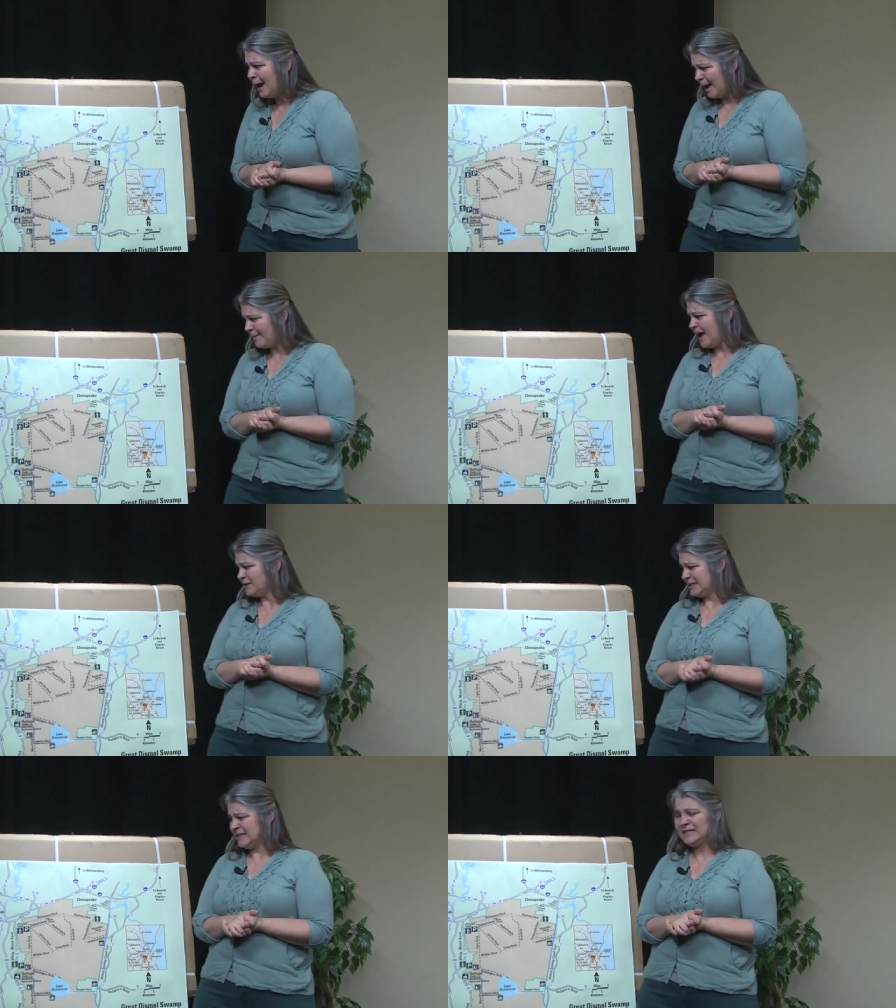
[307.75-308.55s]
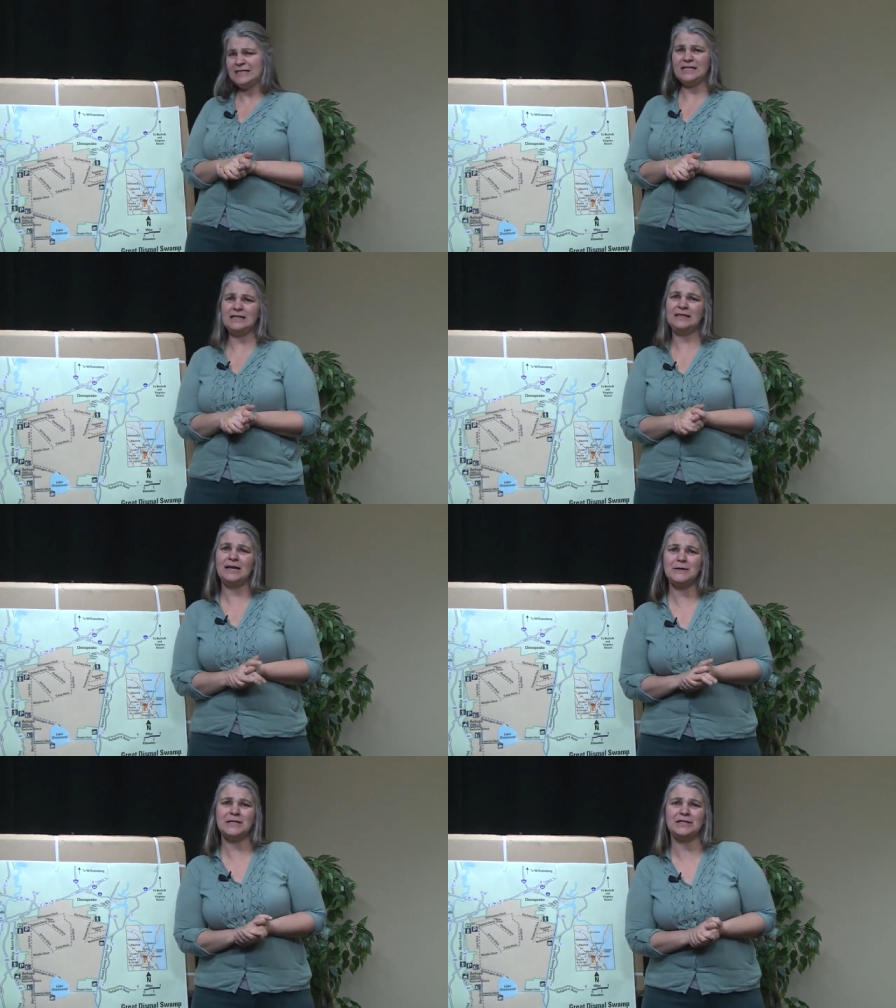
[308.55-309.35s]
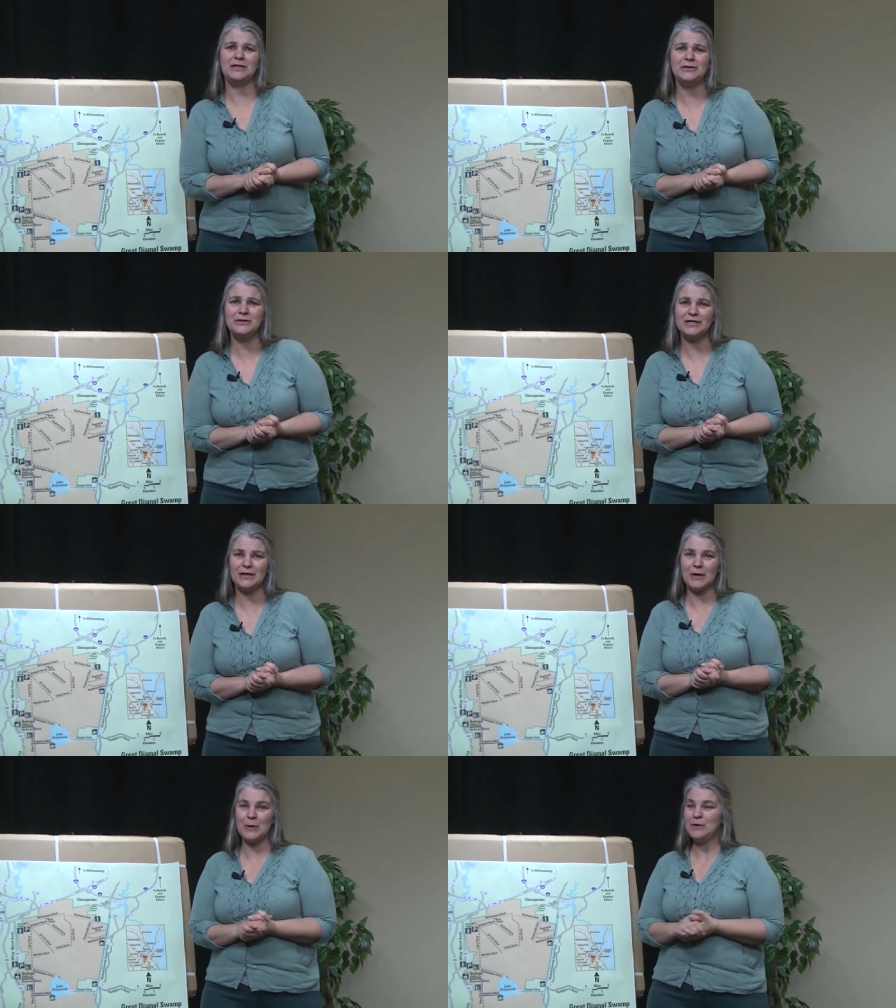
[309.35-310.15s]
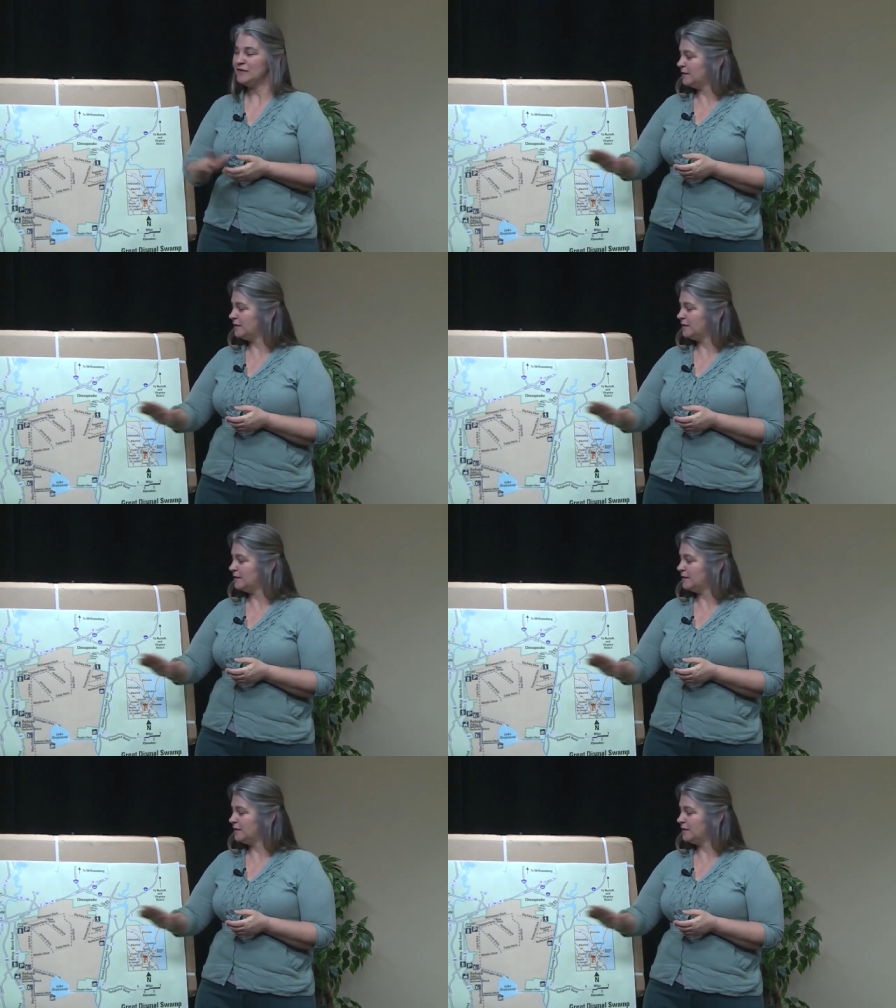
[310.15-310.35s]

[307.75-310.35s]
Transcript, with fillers: about 16,000 years ago,